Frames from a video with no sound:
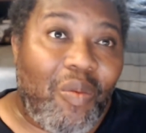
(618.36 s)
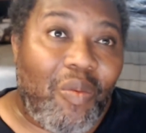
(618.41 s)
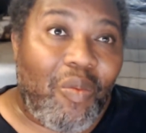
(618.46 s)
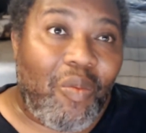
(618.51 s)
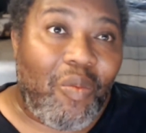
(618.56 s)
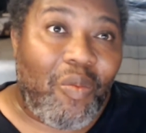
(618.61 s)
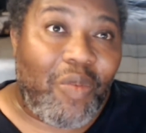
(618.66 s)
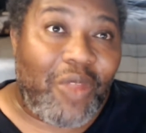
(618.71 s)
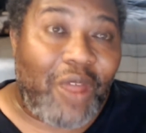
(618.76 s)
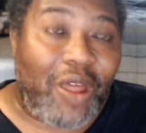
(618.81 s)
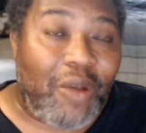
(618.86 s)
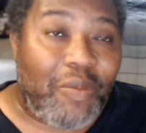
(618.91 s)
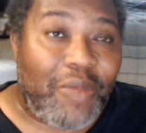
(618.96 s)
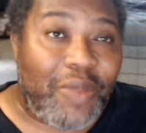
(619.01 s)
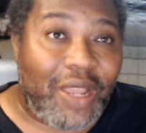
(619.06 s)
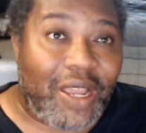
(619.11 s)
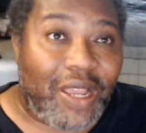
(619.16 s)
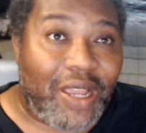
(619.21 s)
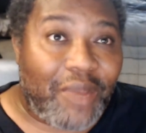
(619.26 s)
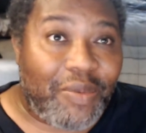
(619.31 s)
without
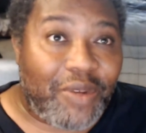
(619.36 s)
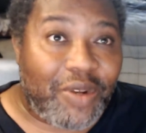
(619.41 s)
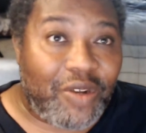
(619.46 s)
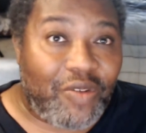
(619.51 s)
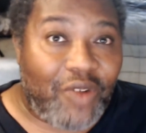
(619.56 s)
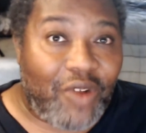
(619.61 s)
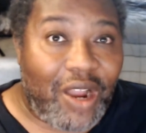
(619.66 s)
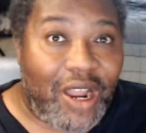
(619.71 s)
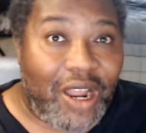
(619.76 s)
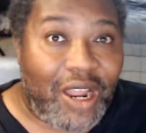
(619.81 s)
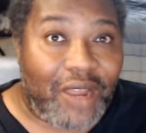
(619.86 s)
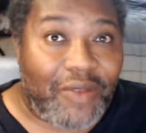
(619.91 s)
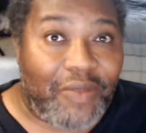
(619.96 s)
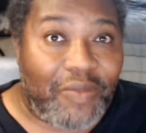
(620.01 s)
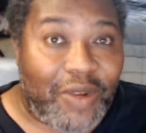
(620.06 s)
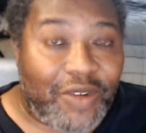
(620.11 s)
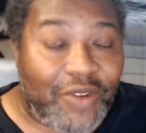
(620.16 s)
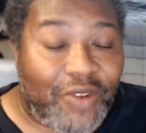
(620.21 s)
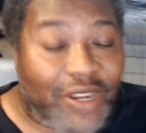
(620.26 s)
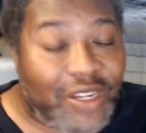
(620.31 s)
being able to drive,
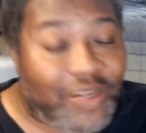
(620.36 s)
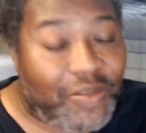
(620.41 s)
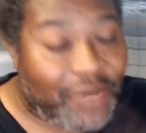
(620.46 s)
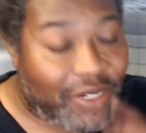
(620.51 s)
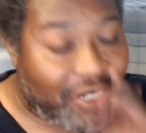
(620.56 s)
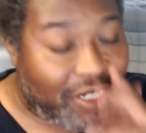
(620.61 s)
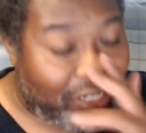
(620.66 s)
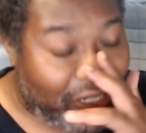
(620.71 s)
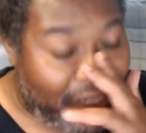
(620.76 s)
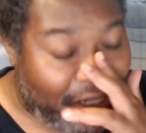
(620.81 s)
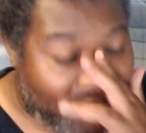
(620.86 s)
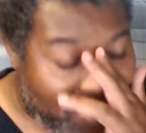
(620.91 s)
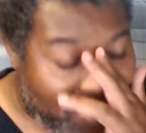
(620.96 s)
my transmission is